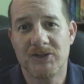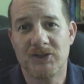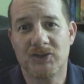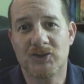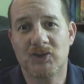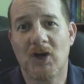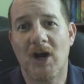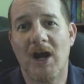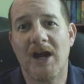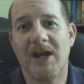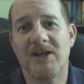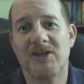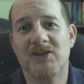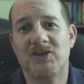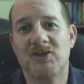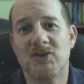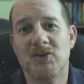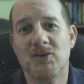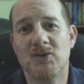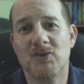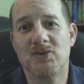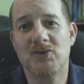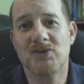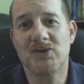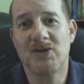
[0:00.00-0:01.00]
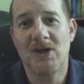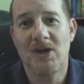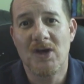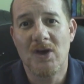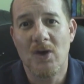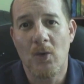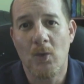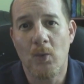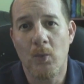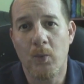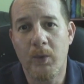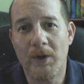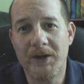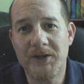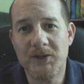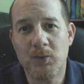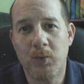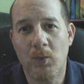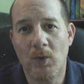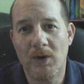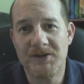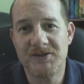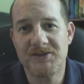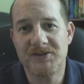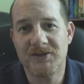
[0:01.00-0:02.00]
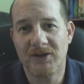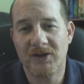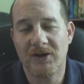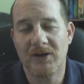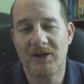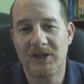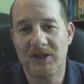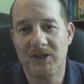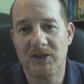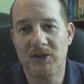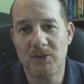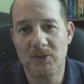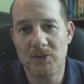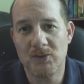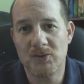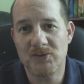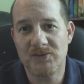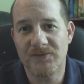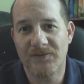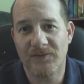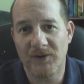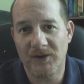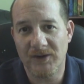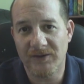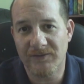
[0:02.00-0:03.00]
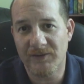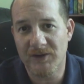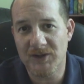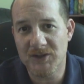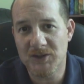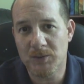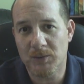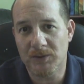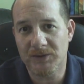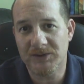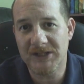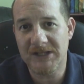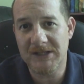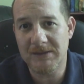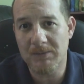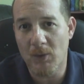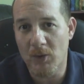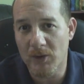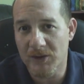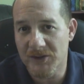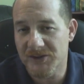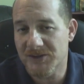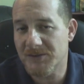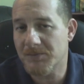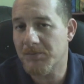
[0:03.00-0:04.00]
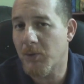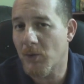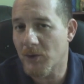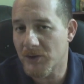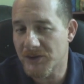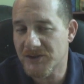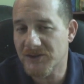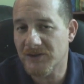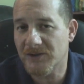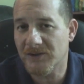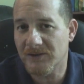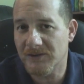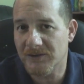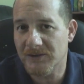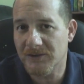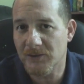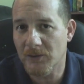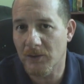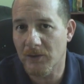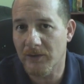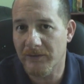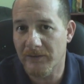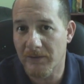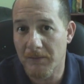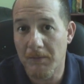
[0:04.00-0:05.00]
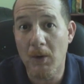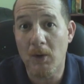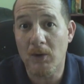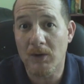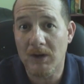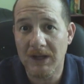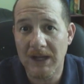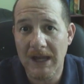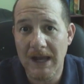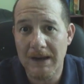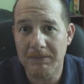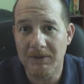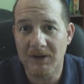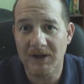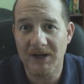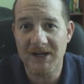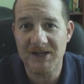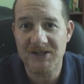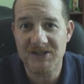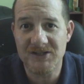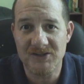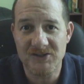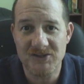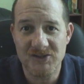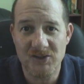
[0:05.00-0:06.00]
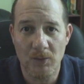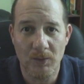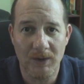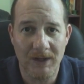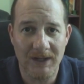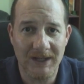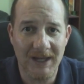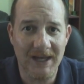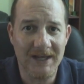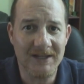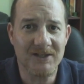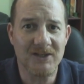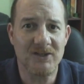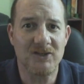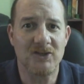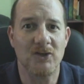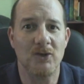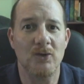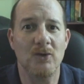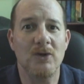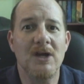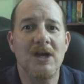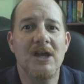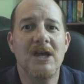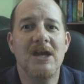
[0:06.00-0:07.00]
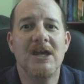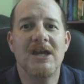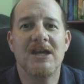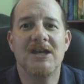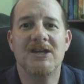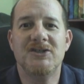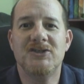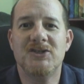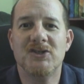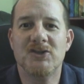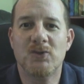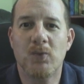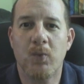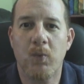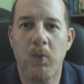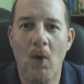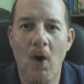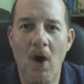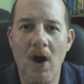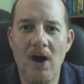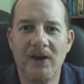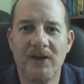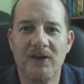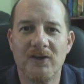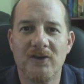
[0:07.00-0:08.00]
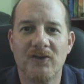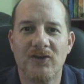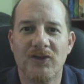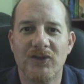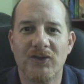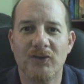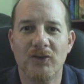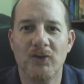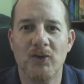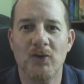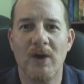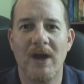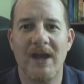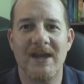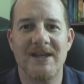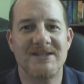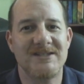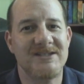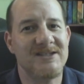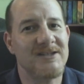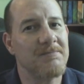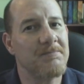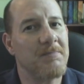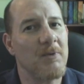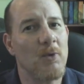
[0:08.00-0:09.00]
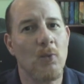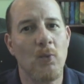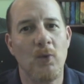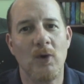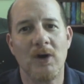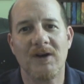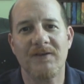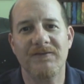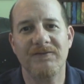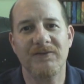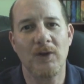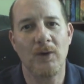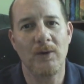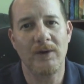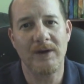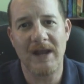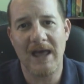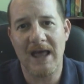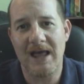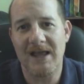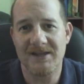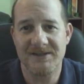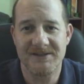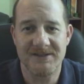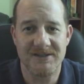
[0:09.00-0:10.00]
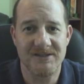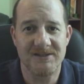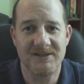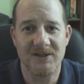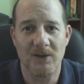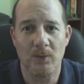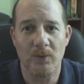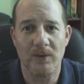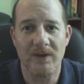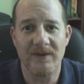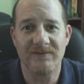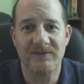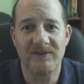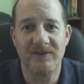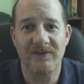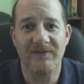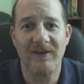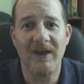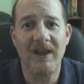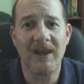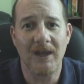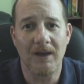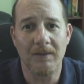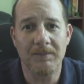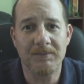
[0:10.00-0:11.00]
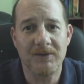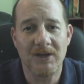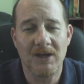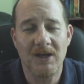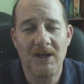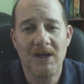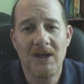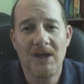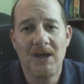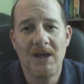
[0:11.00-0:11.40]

to try and choose which ones you're going to use for your virtual team or to support your remote collaboration. So what I'd like to do is just walk you through a simple workflow analysis that we've developed